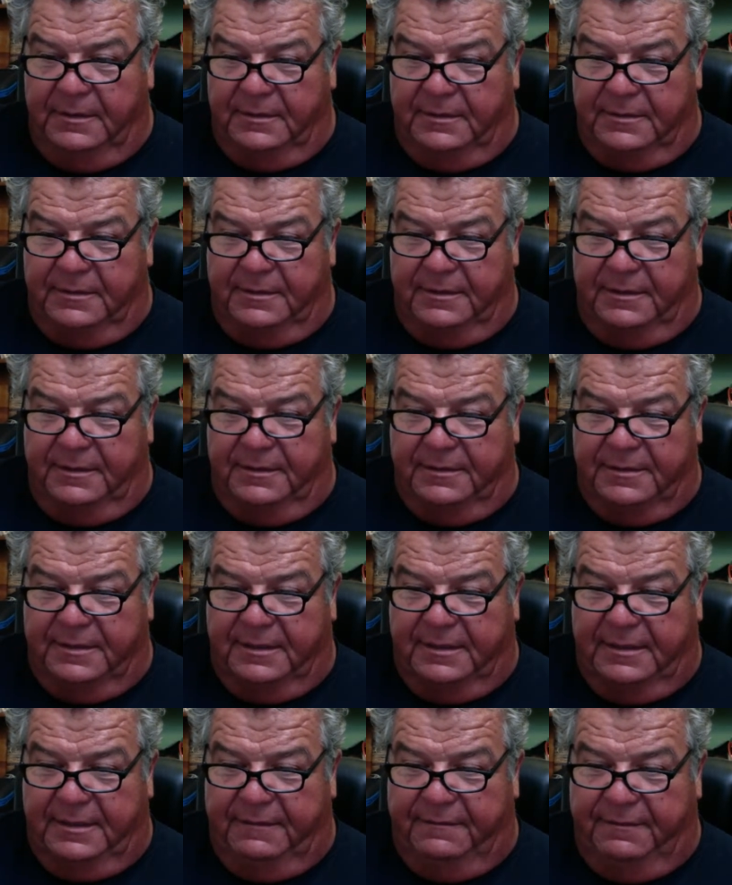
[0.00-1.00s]
So here's the
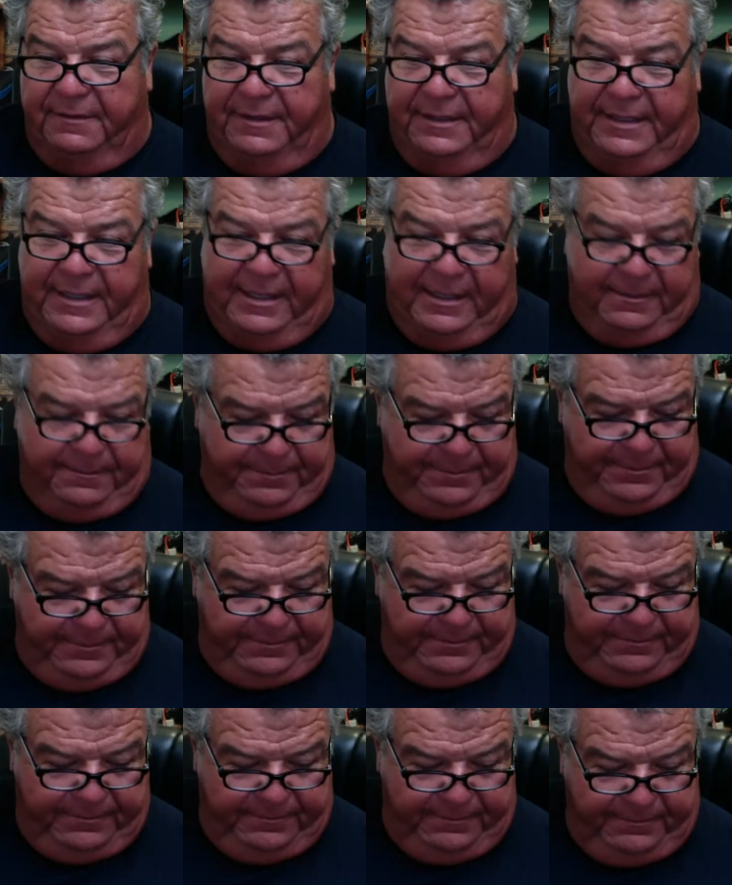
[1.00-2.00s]
link for the app.
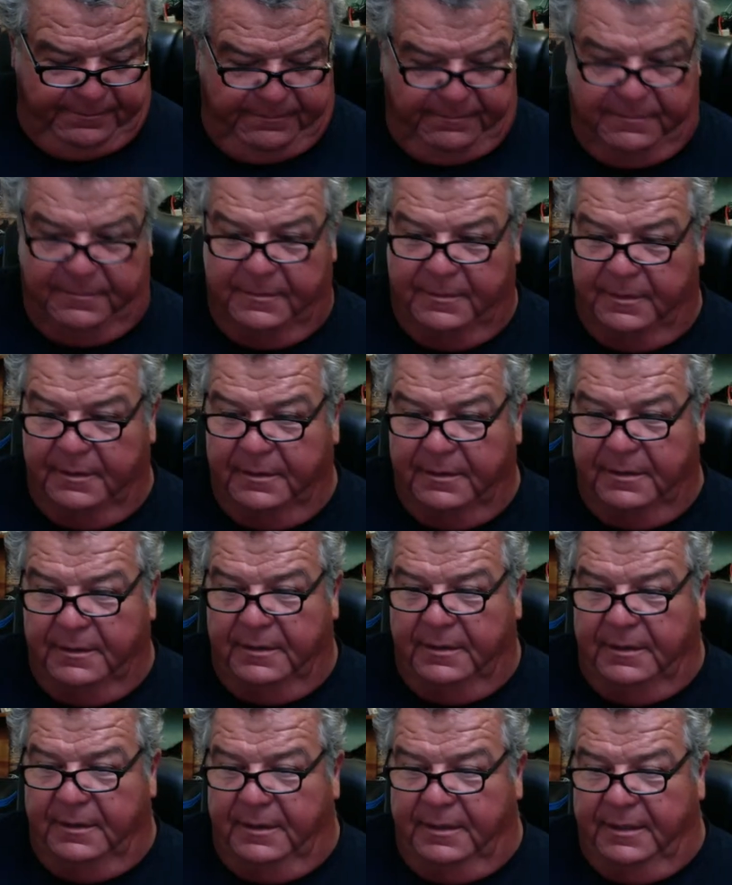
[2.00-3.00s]

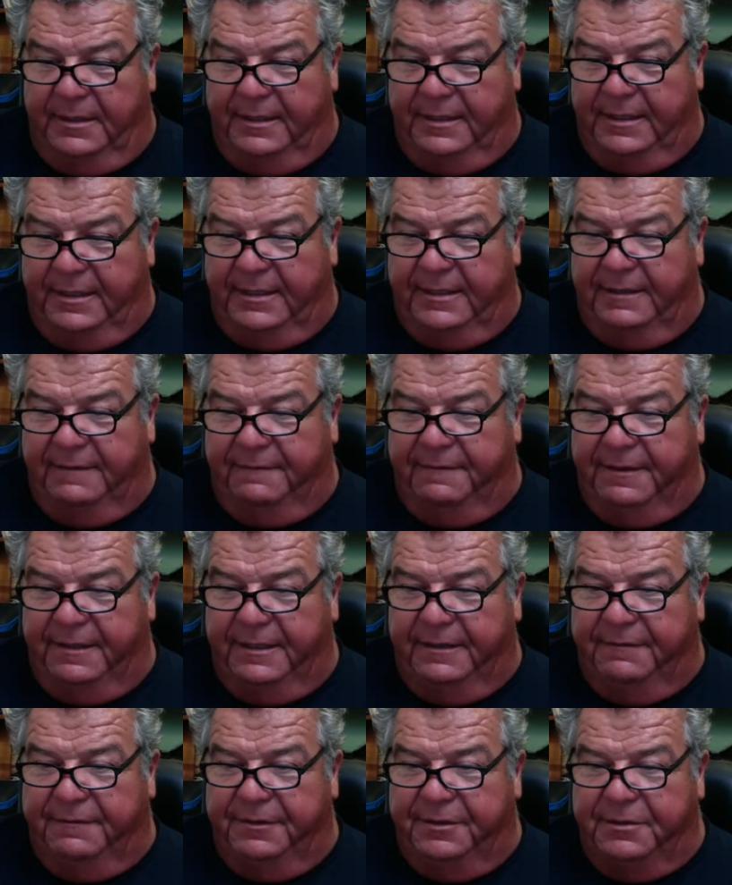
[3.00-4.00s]
And again, if any
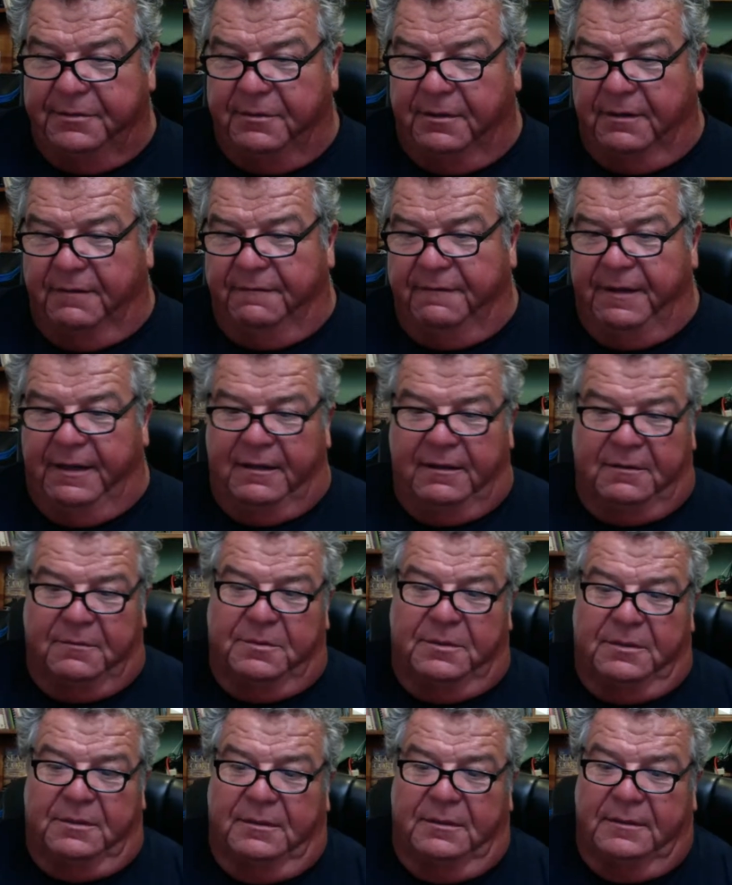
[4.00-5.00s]
of you are
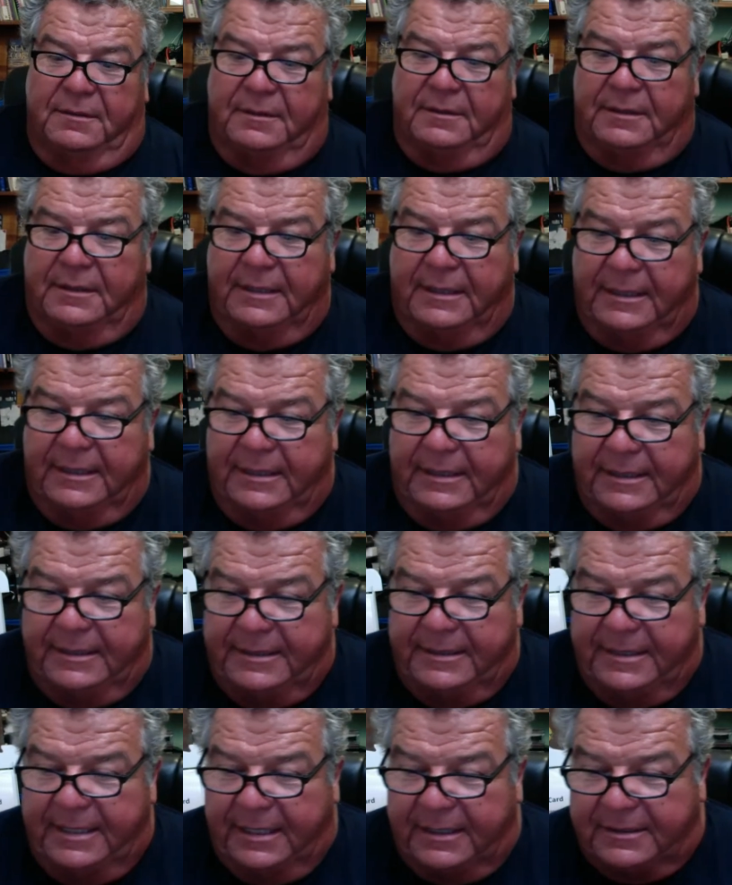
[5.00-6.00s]
available
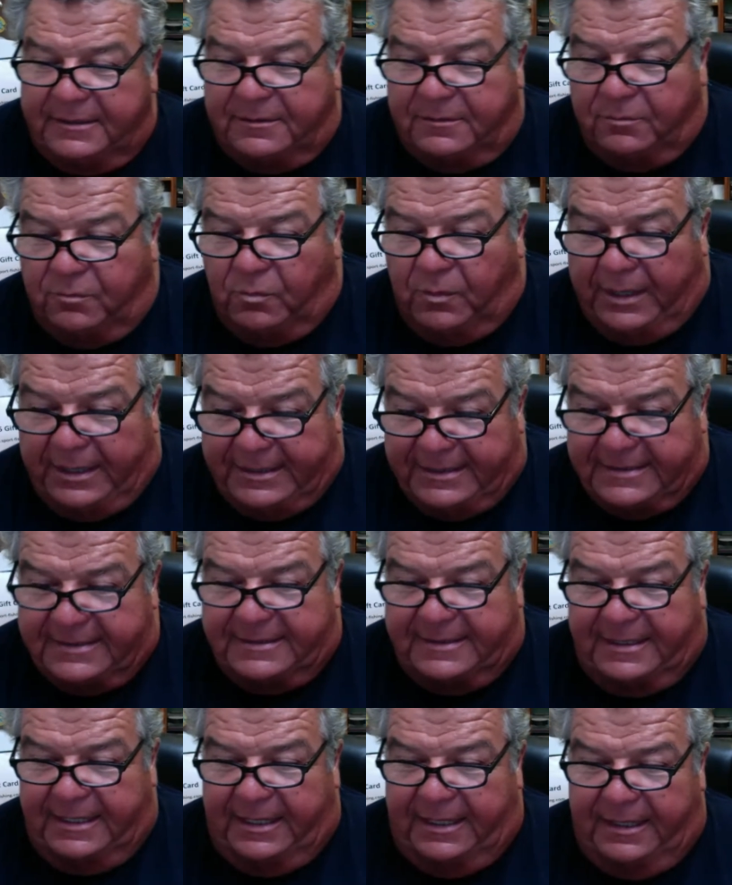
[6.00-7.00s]
next
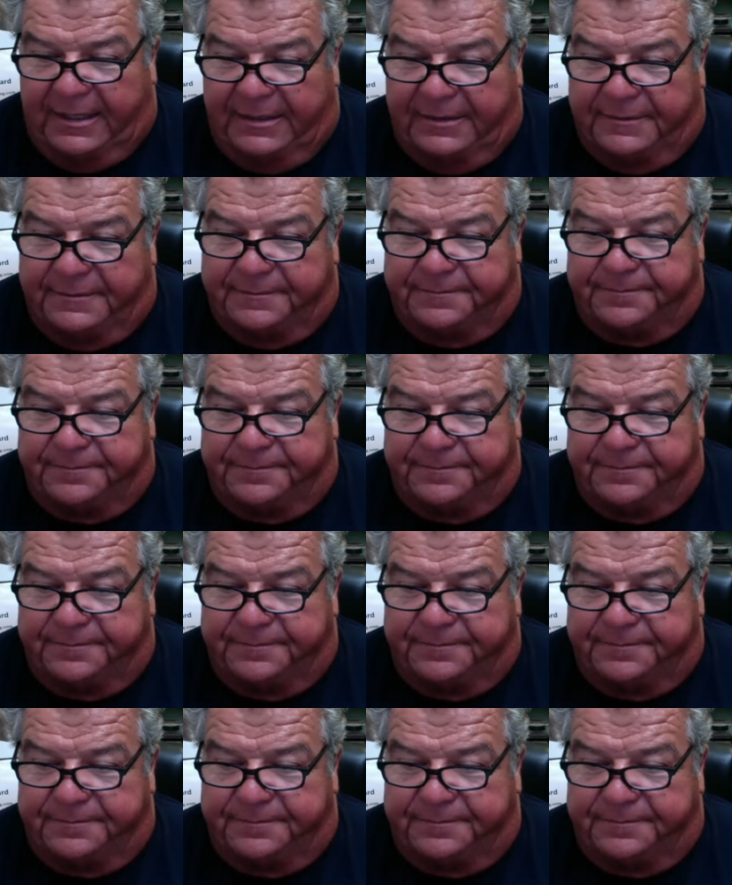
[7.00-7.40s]
Wednesday